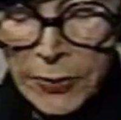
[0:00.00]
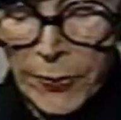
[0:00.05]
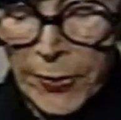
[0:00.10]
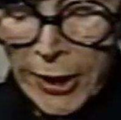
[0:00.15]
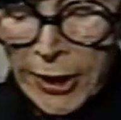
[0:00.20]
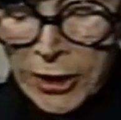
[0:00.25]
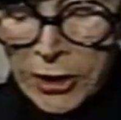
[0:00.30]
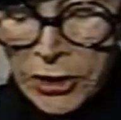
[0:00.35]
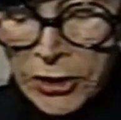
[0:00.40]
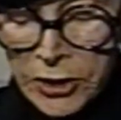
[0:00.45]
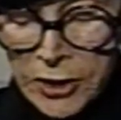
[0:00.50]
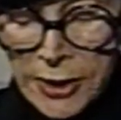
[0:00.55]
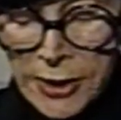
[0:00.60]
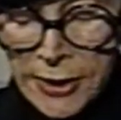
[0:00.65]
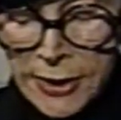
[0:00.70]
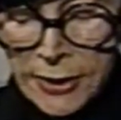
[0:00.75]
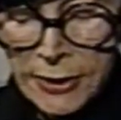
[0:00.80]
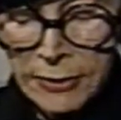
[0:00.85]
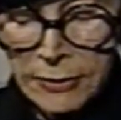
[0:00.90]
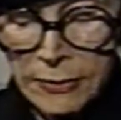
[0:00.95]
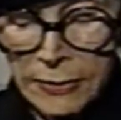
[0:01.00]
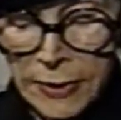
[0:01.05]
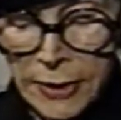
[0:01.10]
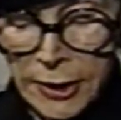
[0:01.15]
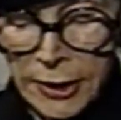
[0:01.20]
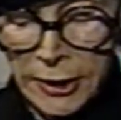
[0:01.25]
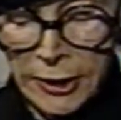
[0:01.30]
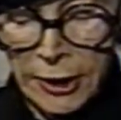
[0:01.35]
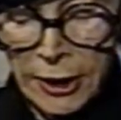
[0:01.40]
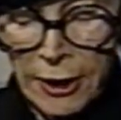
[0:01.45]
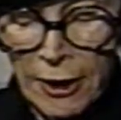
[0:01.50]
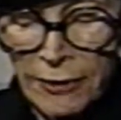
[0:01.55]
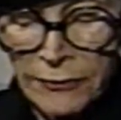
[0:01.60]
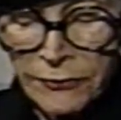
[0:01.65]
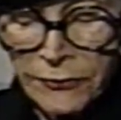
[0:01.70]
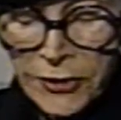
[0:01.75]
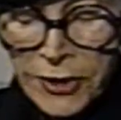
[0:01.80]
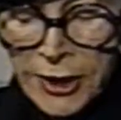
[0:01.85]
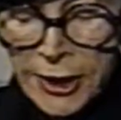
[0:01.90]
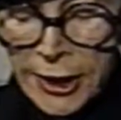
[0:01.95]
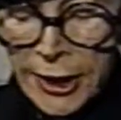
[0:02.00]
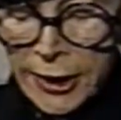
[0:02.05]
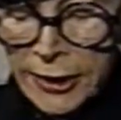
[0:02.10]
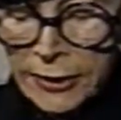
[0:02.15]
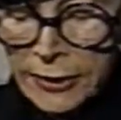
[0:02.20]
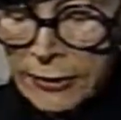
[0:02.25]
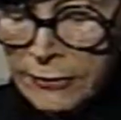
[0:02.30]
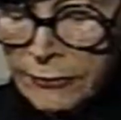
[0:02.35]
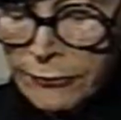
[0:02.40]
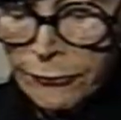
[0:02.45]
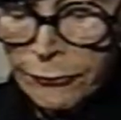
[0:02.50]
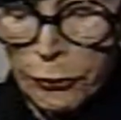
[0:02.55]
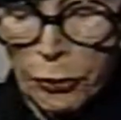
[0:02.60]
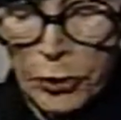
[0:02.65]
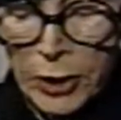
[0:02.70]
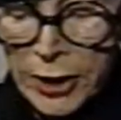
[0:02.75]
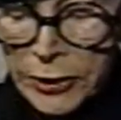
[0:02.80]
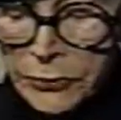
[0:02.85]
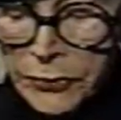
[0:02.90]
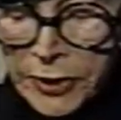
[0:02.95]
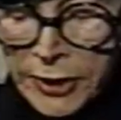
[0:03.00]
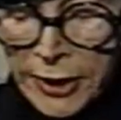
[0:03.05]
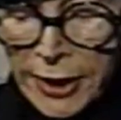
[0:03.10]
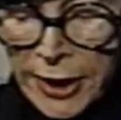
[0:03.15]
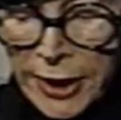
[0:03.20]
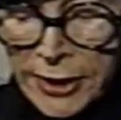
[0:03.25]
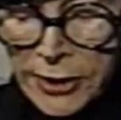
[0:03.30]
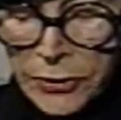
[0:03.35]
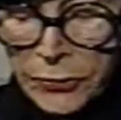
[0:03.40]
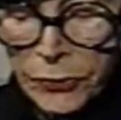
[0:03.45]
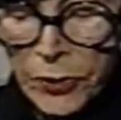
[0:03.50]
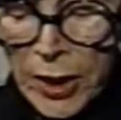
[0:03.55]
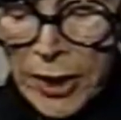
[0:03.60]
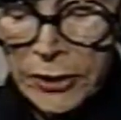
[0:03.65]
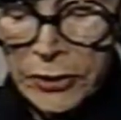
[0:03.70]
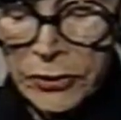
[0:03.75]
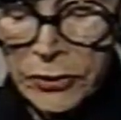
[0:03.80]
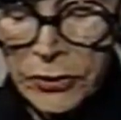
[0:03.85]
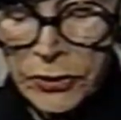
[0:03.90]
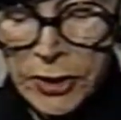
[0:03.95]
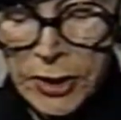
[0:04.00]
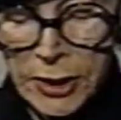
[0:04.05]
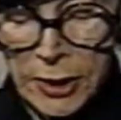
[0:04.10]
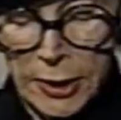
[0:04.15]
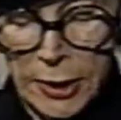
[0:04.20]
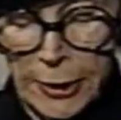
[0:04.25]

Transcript: patients and confiscated 400 case records.